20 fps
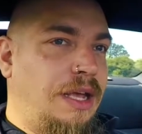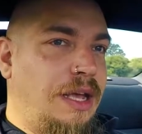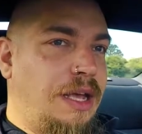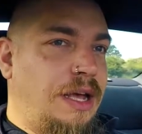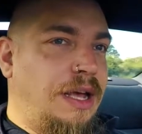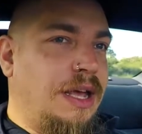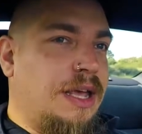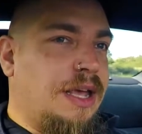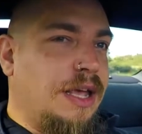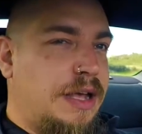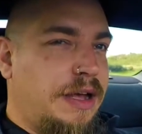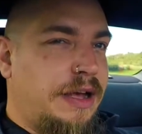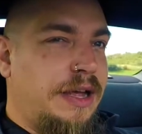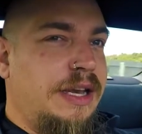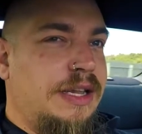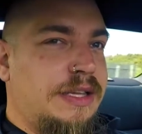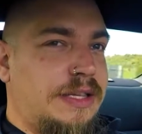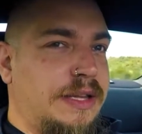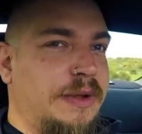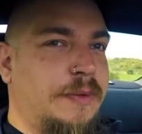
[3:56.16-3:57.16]
I can
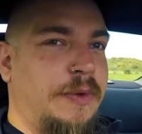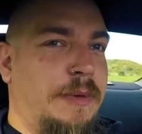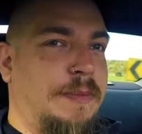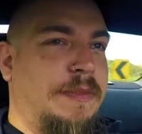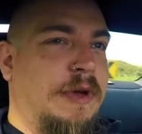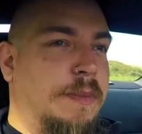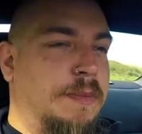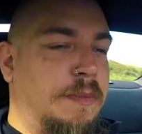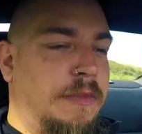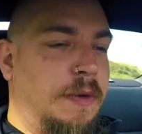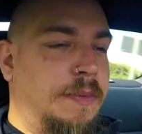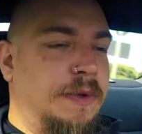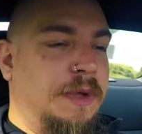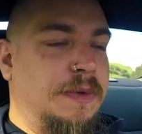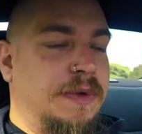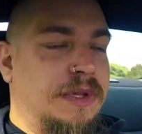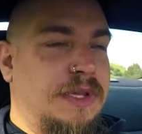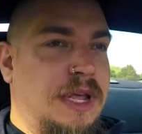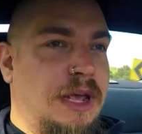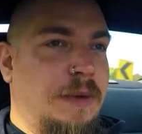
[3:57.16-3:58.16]
kind of see where Moppy
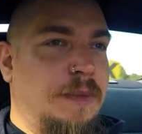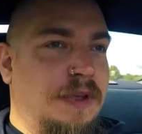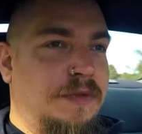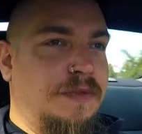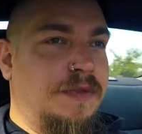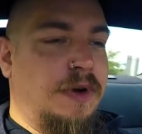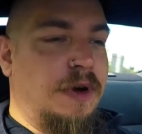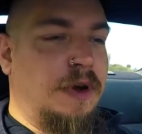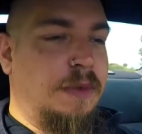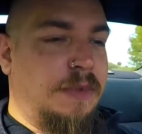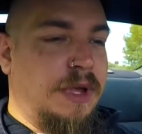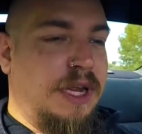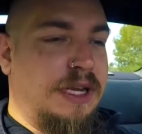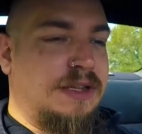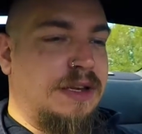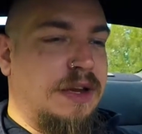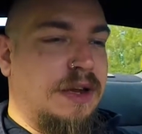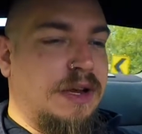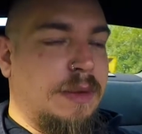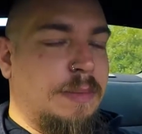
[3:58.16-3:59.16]
was coming from.
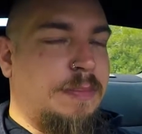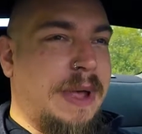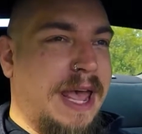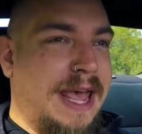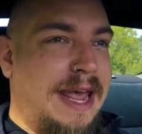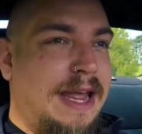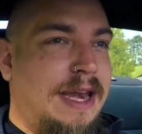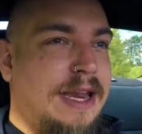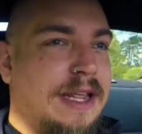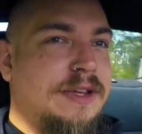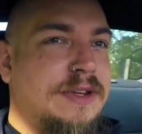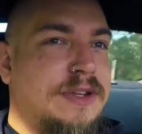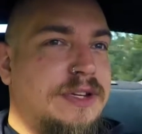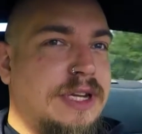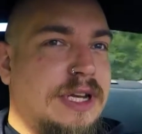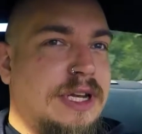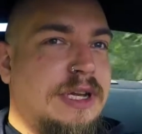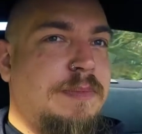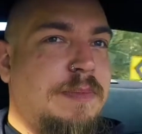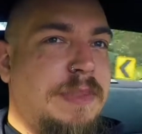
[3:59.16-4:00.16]
It's not a bad
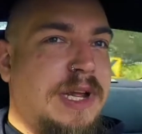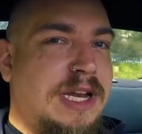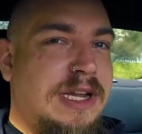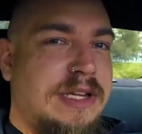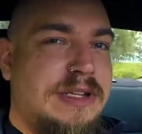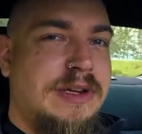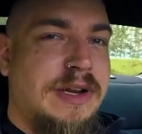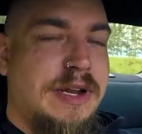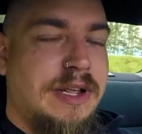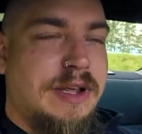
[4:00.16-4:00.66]
engine, but it's not